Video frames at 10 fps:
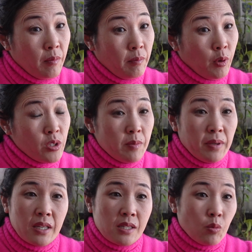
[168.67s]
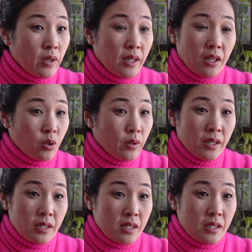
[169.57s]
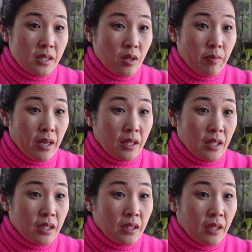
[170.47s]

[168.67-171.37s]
Mostly because there weren't any Koreans here back then.